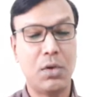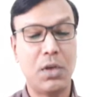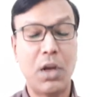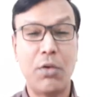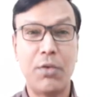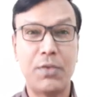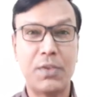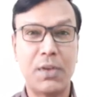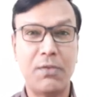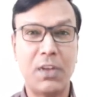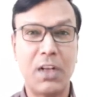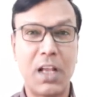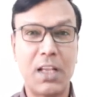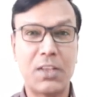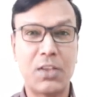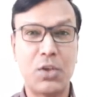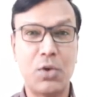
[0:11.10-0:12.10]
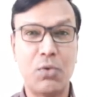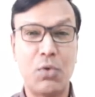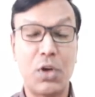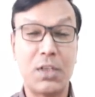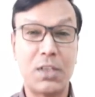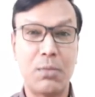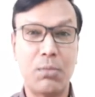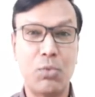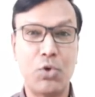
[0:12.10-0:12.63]
Now if someone asks you
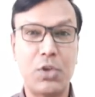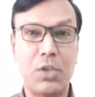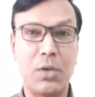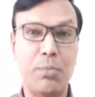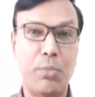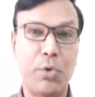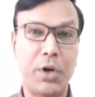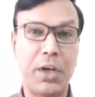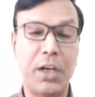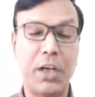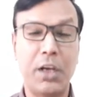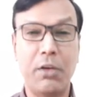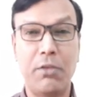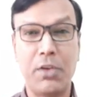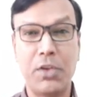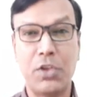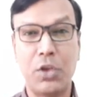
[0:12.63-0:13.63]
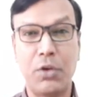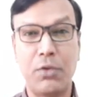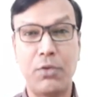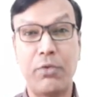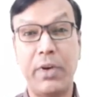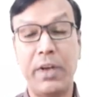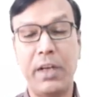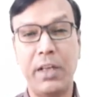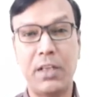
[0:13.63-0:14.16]
what is the most important invention
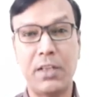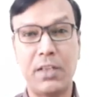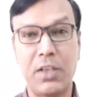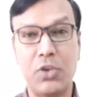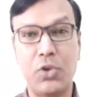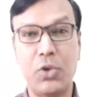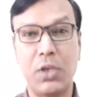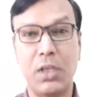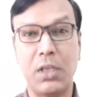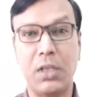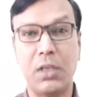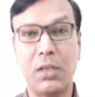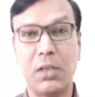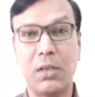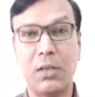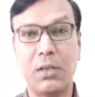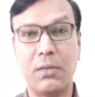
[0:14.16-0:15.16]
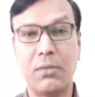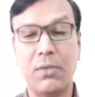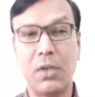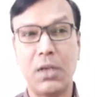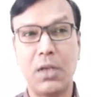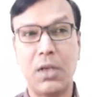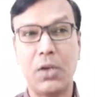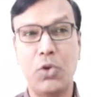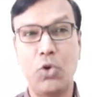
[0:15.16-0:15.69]
of 20th century,
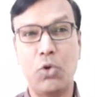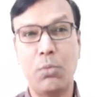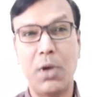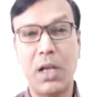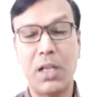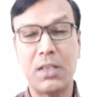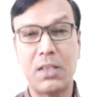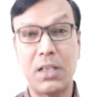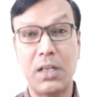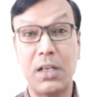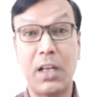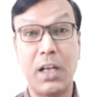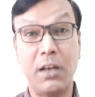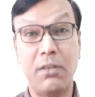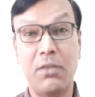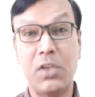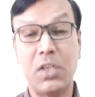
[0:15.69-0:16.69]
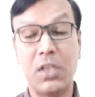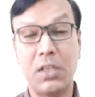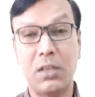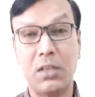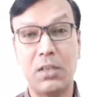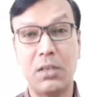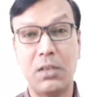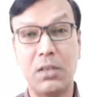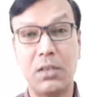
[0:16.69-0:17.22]
you may answer
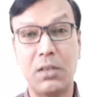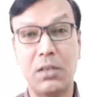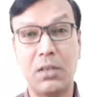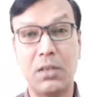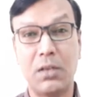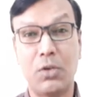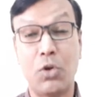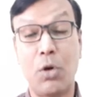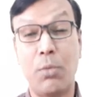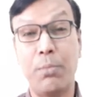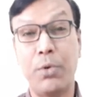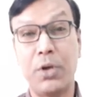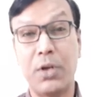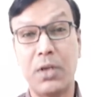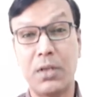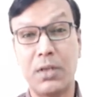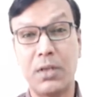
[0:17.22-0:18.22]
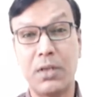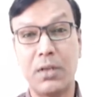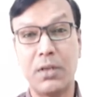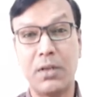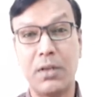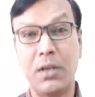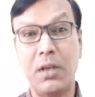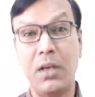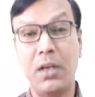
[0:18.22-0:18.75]
television, computer,
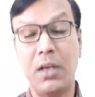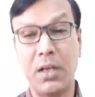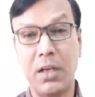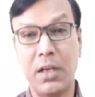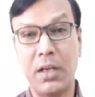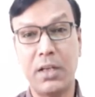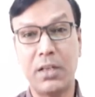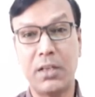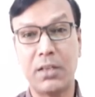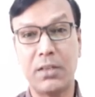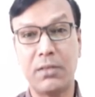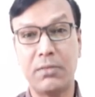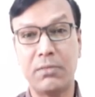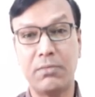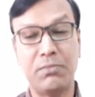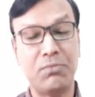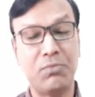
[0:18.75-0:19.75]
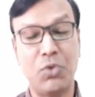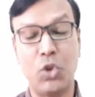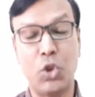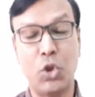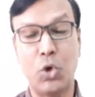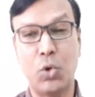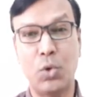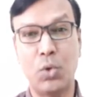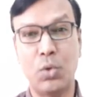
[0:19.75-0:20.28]
internet.
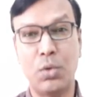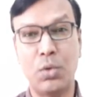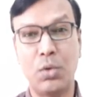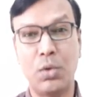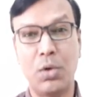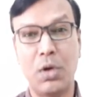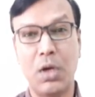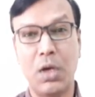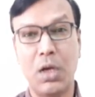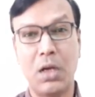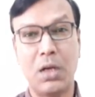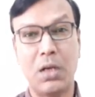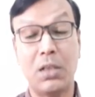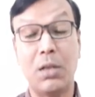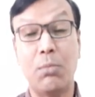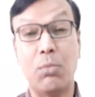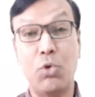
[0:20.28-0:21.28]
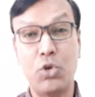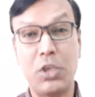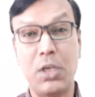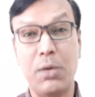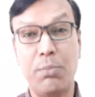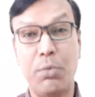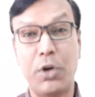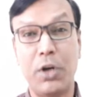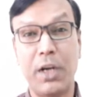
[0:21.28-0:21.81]
No, the most
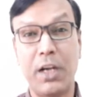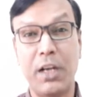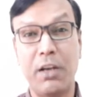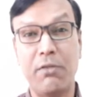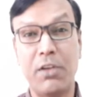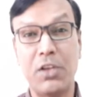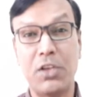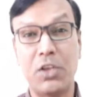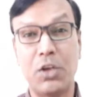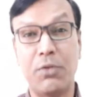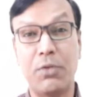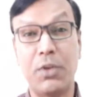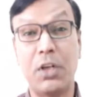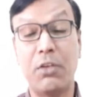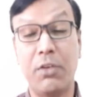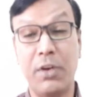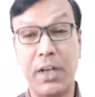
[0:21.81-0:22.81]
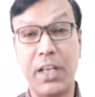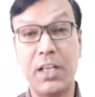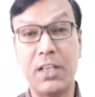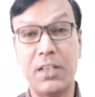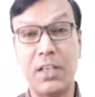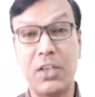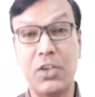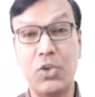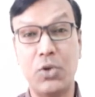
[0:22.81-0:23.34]
important invention of the 20th
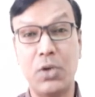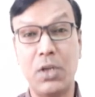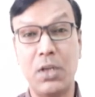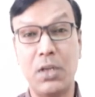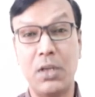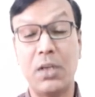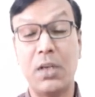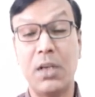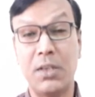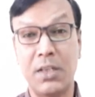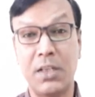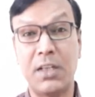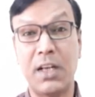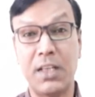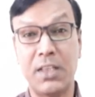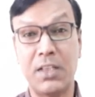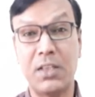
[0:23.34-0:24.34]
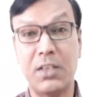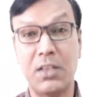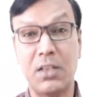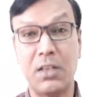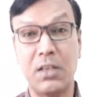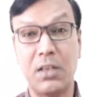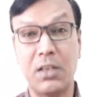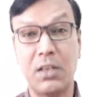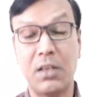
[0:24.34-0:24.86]
century is a transistor